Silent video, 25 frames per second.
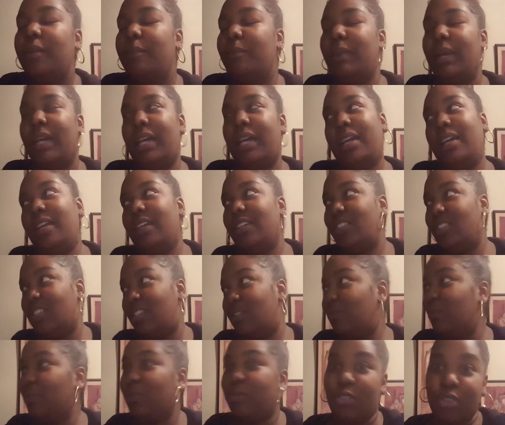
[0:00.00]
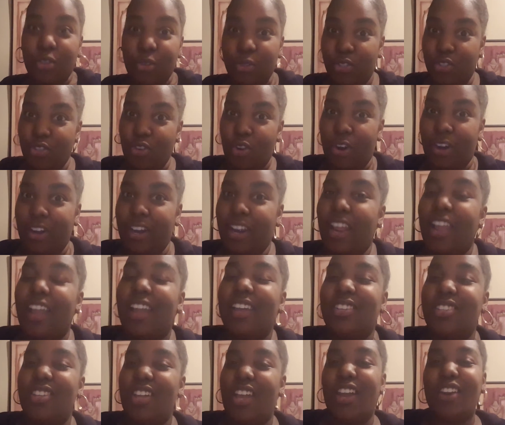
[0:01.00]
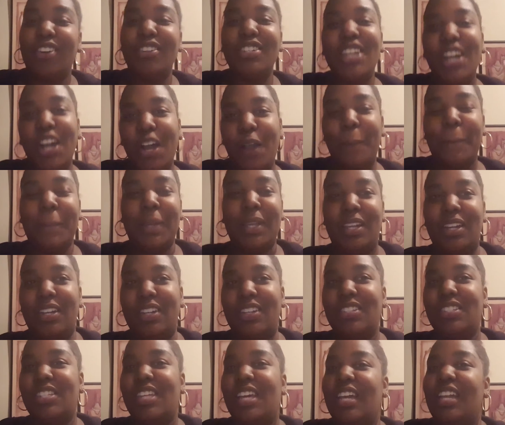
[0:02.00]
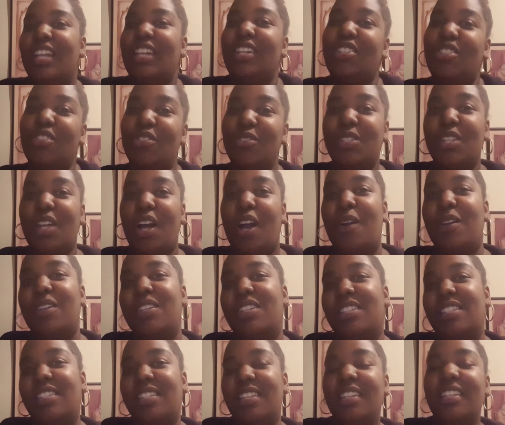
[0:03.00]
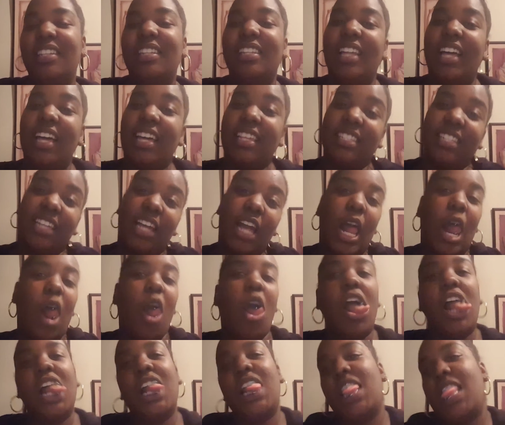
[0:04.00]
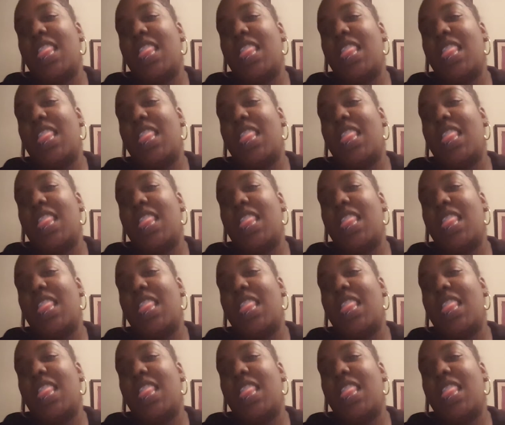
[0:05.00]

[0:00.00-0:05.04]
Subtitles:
But true story, she had her tongue pierced, and she used to always just sit in class and go,